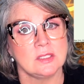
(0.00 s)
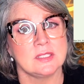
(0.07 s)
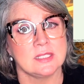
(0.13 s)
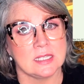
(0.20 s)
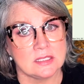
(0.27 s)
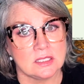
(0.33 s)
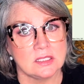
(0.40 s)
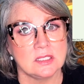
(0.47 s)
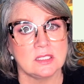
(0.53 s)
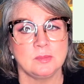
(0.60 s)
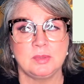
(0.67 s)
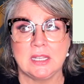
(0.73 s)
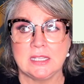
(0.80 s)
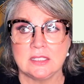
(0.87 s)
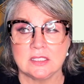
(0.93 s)
Saturn's the
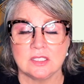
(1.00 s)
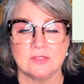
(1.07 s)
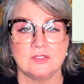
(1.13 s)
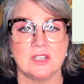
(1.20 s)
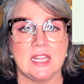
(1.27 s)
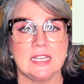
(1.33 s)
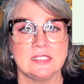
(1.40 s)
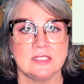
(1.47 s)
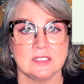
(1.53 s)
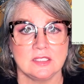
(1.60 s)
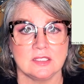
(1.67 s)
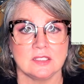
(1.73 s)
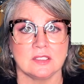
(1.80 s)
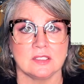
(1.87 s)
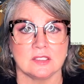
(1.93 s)
planet of
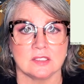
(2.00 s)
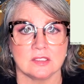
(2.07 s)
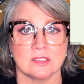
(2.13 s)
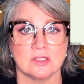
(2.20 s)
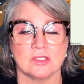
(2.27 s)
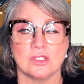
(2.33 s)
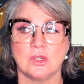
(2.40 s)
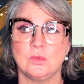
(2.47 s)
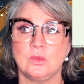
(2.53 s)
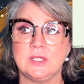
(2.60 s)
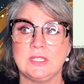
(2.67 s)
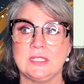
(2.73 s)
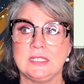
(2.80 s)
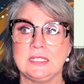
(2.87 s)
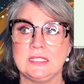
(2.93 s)
lessons. So
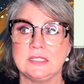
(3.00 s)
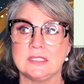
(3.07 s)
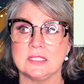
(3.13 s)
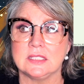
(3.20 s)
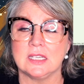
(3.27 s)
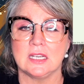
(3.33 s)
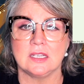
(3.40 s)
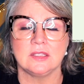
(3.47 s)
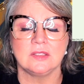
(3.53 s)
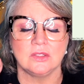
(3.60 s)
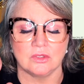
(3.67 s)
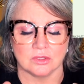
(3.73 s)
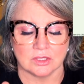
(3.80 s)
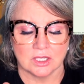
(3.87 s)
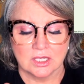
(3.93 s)
we need to,
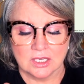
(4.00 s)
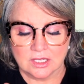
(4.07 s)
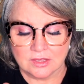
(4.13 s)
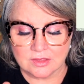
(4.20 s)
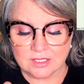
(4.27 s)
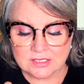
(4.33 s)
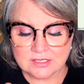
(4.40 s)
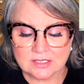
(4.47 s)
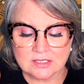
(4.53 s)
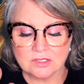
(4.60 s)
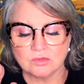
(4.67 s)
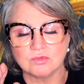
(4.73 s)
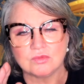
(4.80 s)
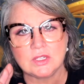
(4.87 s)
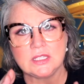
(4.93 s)
look, this is
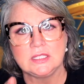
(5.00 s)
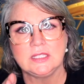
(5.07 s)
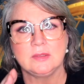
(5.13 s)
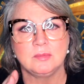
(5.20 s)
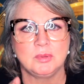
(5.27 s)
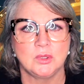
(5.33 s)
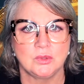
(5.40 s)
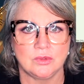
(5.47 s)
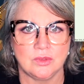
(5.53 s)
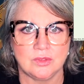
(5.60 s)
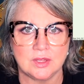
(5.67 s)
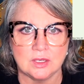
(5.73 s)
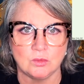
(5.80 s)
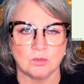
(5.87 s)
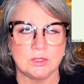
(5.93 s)
a really important
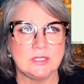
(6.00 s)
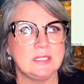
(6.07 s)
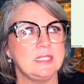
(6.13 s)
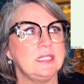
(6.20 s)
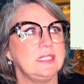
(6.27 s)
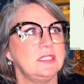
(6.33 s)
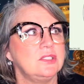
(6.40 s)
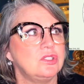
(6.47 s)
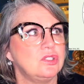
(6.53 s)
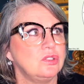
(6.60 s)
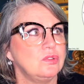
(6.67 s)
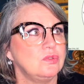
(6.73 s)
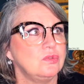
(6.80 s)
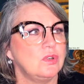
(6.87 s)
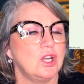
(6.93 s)
thing. We need
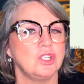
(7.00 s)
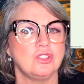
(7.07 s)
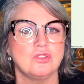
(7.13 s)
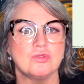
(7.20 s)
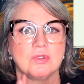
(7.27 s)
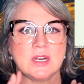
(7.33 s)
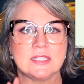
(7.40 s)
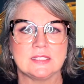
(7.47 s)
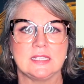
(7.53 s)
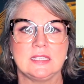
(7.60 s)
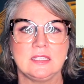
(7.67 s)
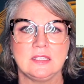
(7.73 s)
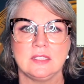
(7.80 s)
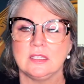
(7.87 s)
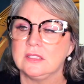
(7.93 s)
to address
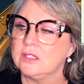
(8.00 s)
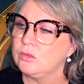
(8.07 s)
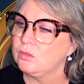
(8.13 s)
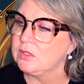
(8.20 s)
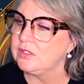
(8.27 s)
anything that